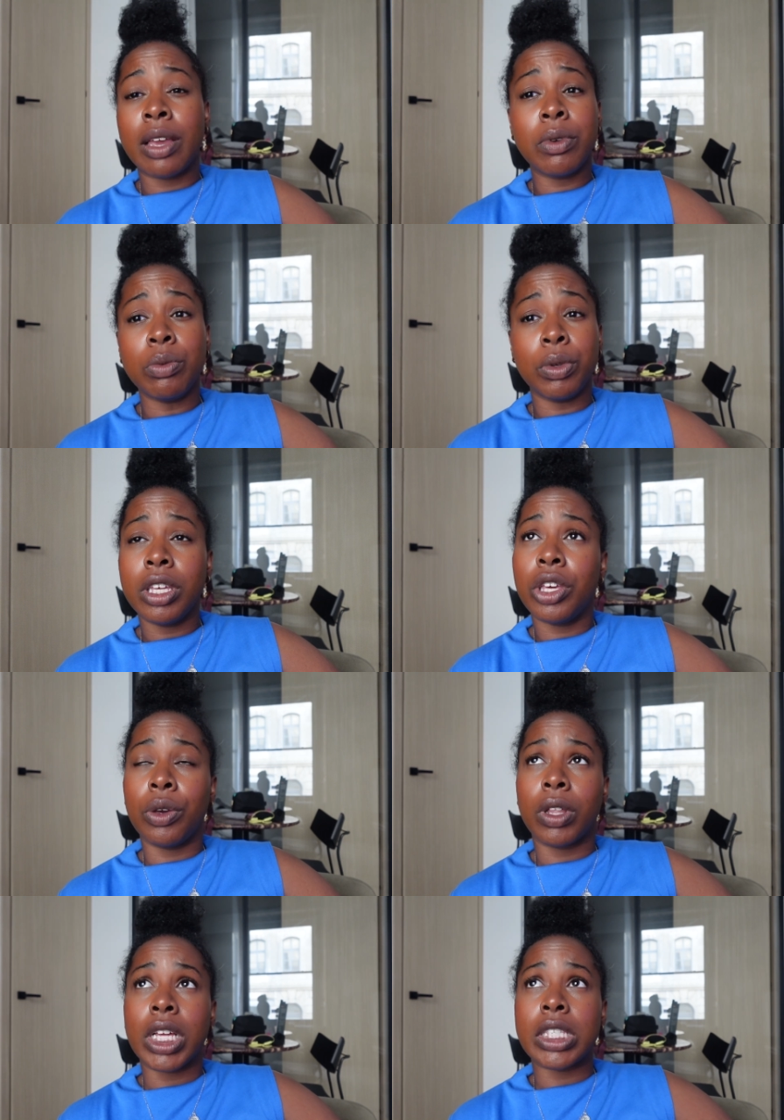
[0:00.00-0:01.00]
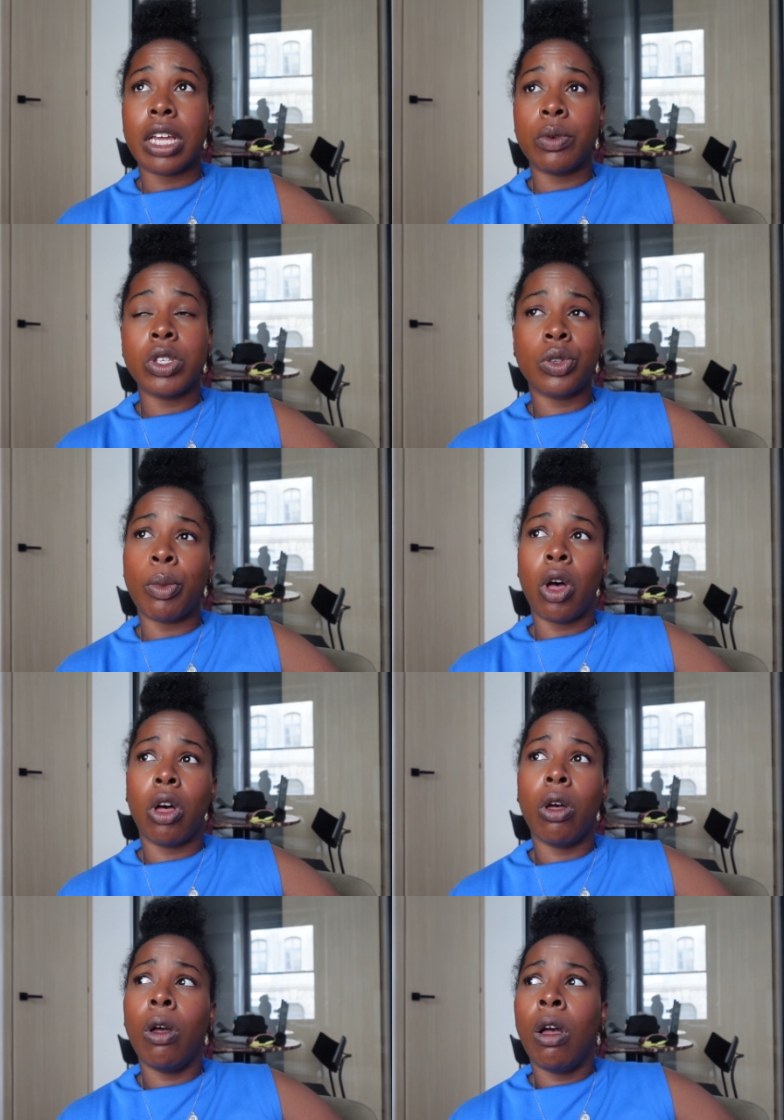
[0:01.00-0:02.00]
It was really cute on the inside. It was
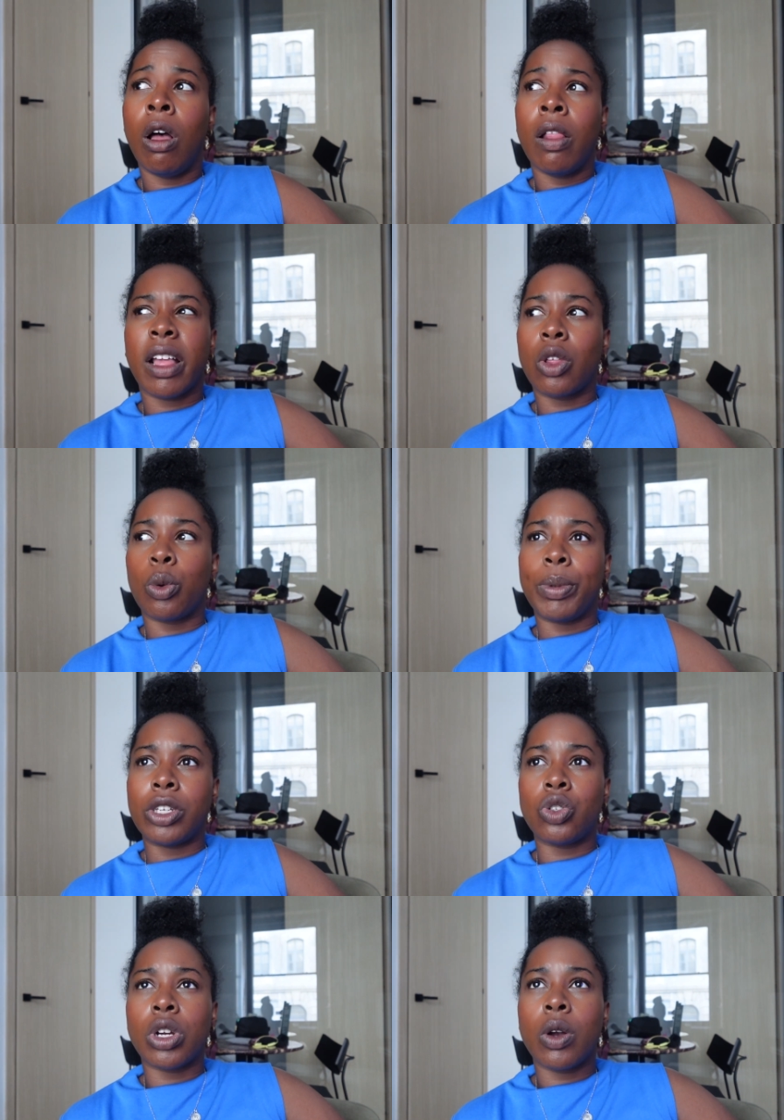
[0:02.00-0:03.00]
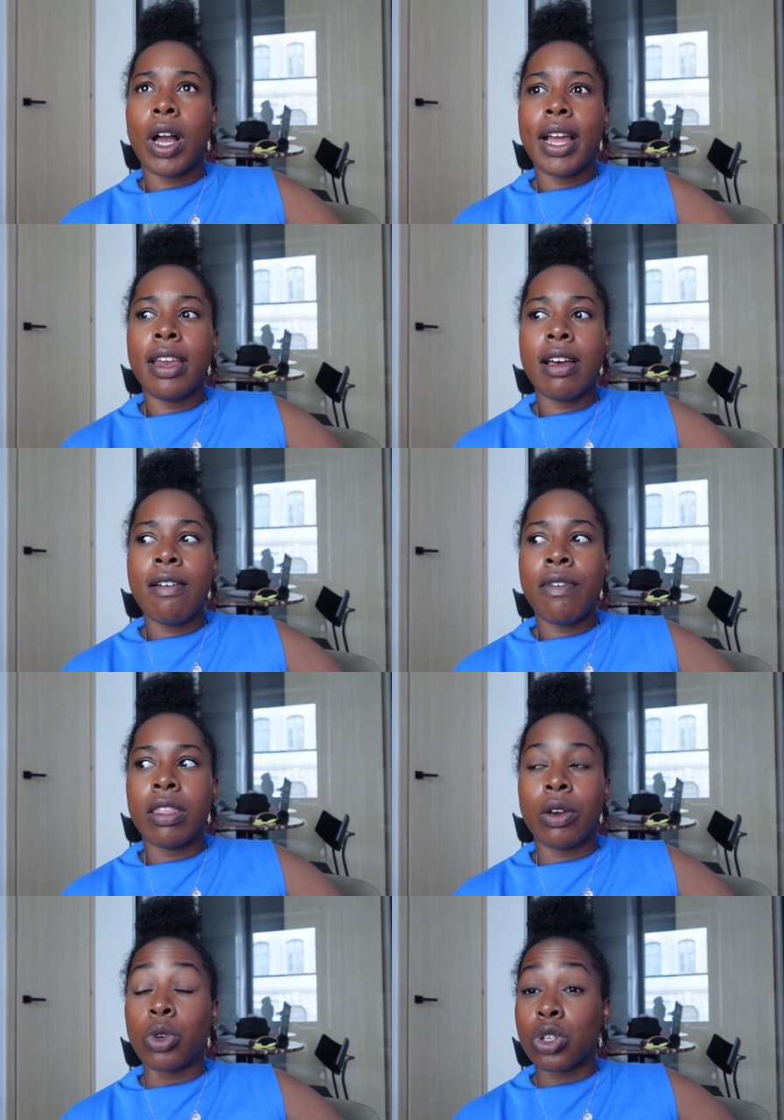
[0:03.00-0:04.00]
small, like a little bistro kind of.
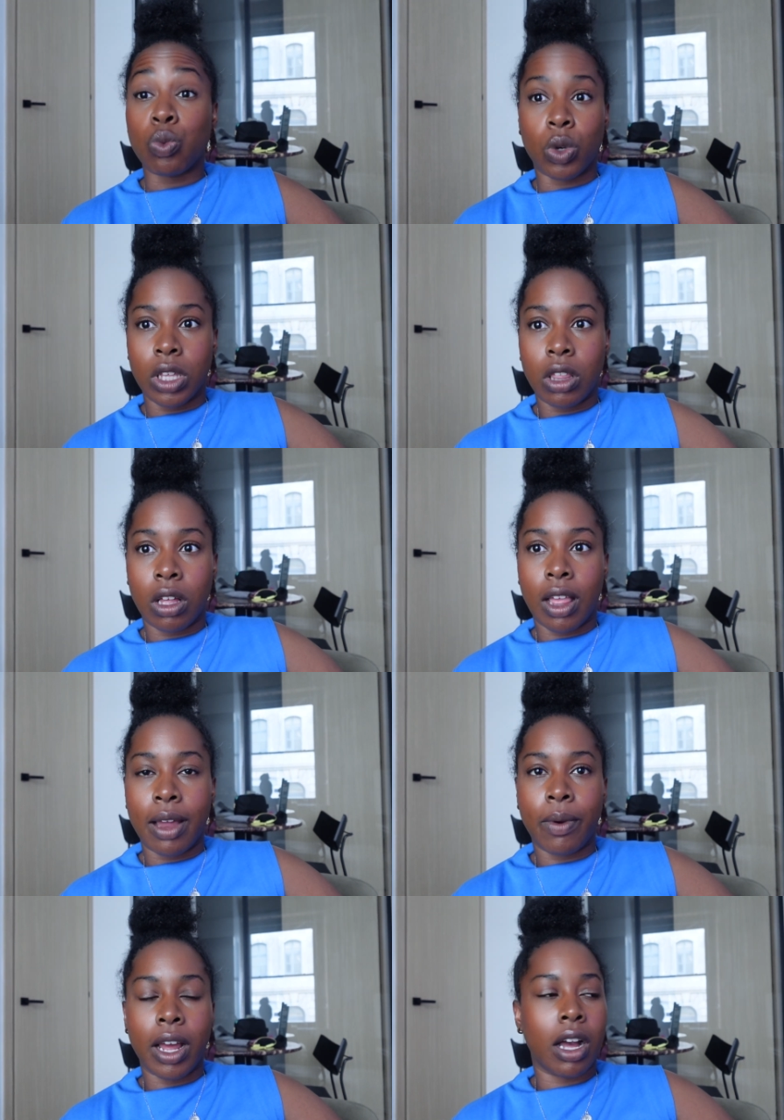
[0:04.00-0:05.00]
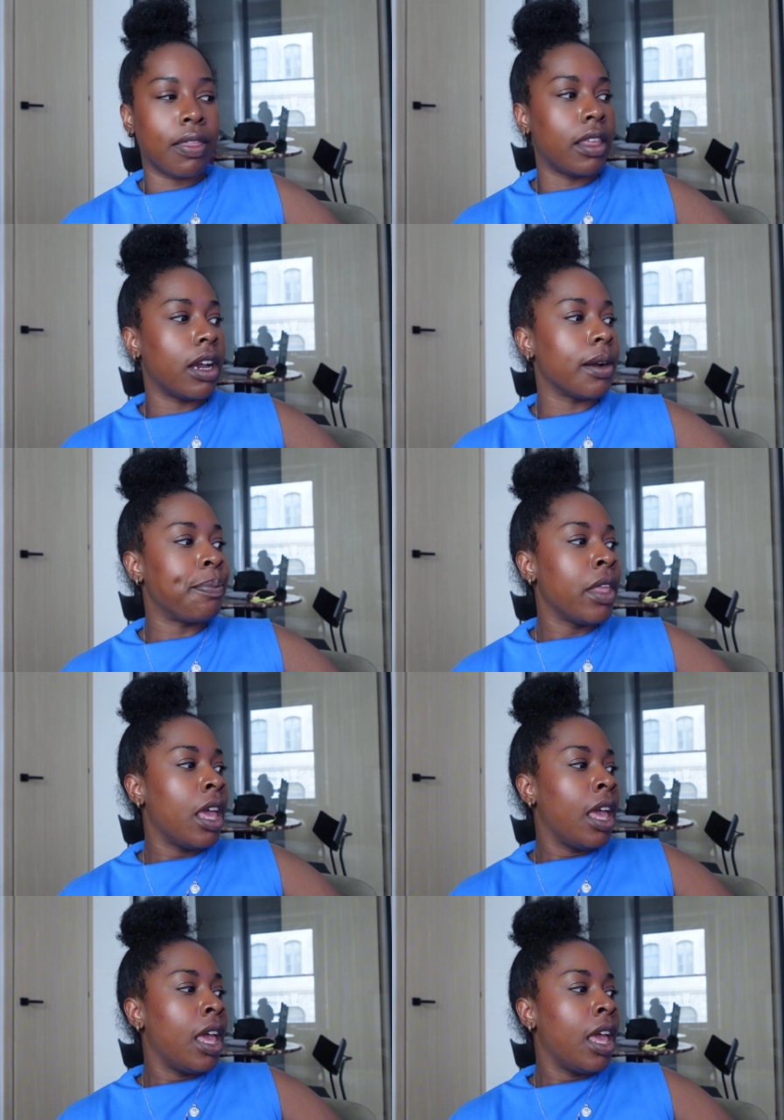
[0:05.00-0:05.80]
There was a really long line when I got there,